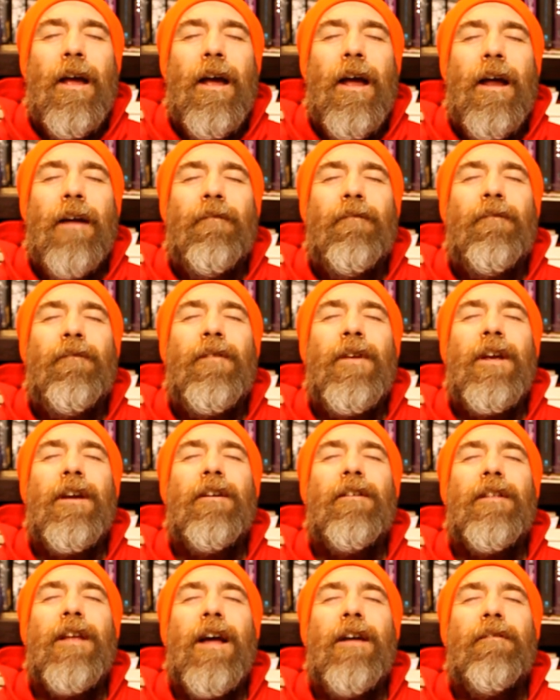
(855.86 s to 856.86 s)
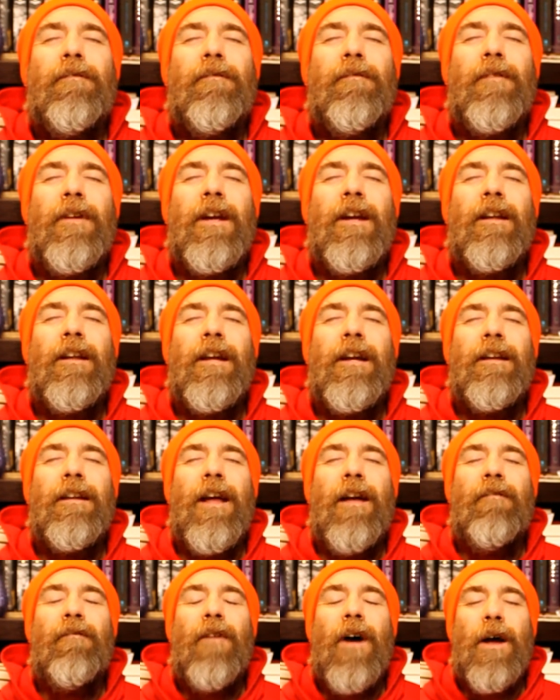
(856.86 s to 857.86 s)
and feel that feeling,
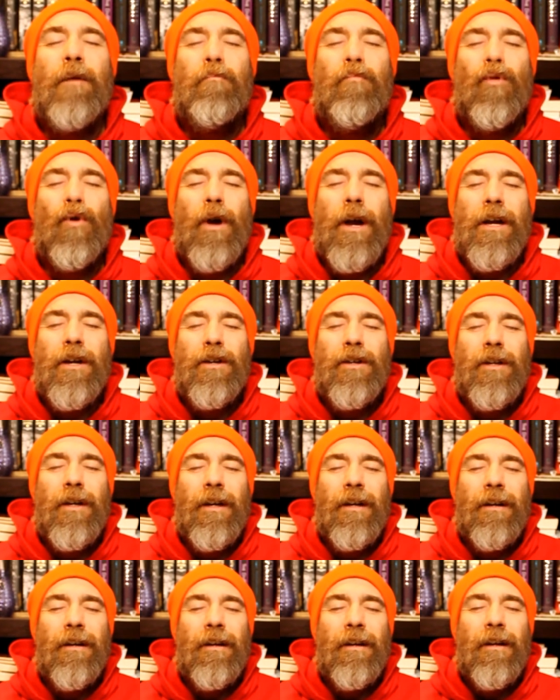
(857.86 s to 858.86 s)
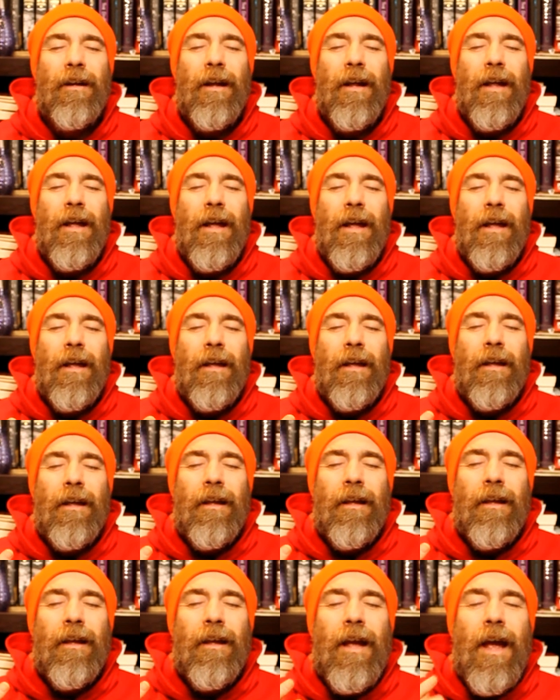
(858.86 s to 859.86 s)
that vibration.
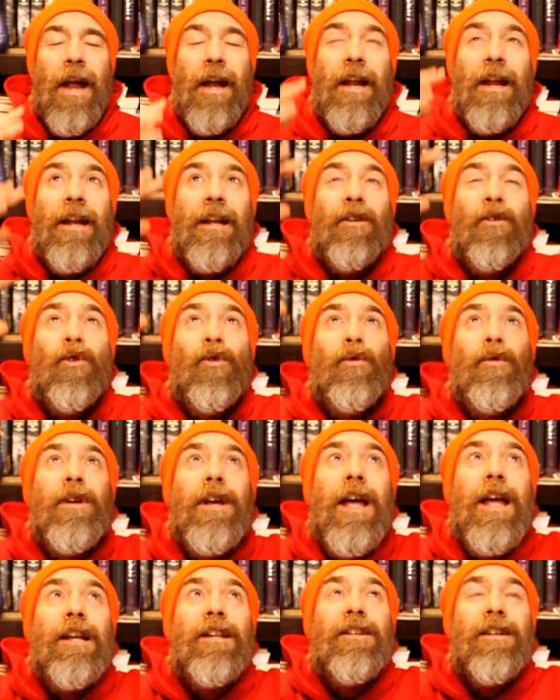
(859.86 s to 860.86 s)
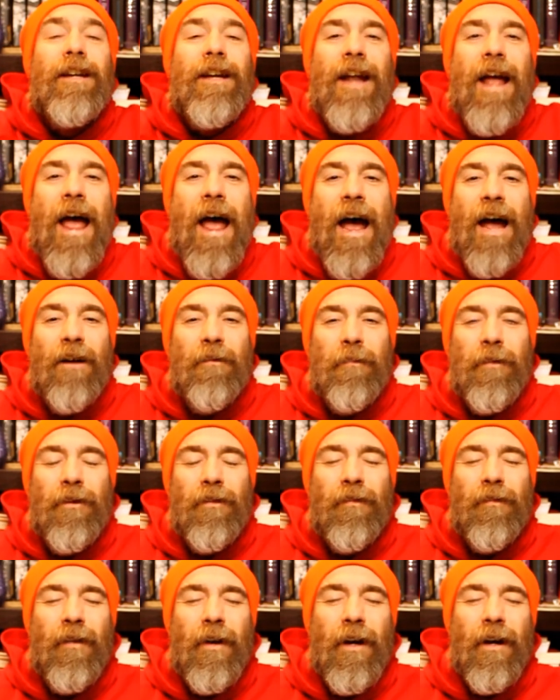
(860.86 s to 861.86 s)
And it creates an
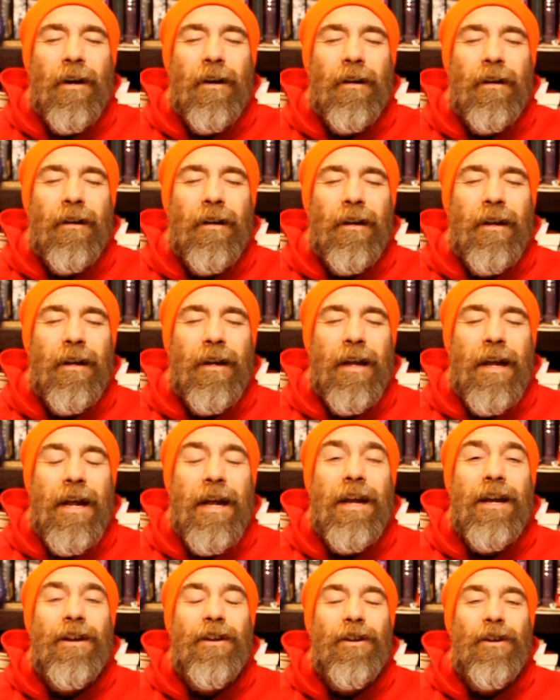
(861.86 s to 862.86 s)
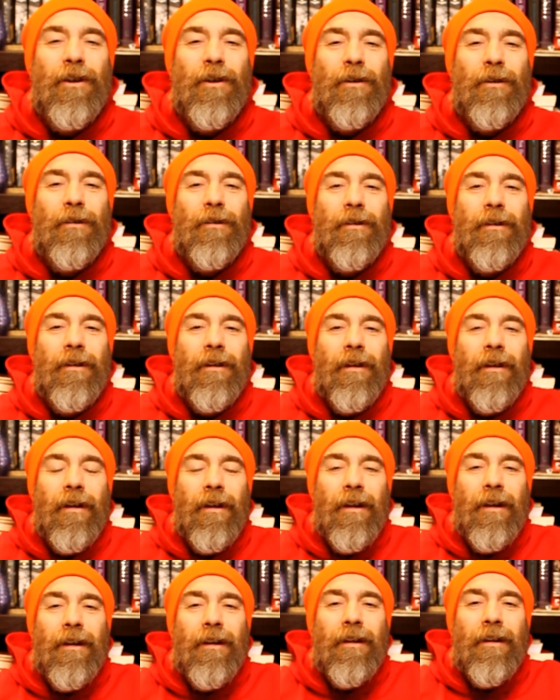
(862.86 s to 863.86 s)
atmosphere in you
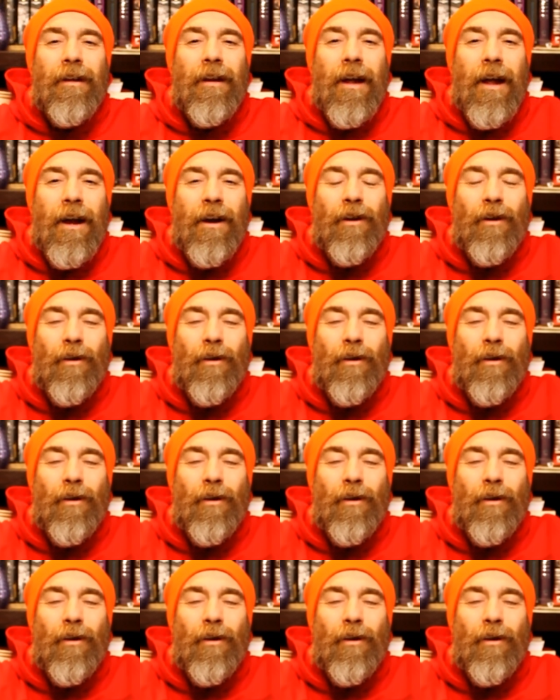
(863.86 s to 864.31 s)
and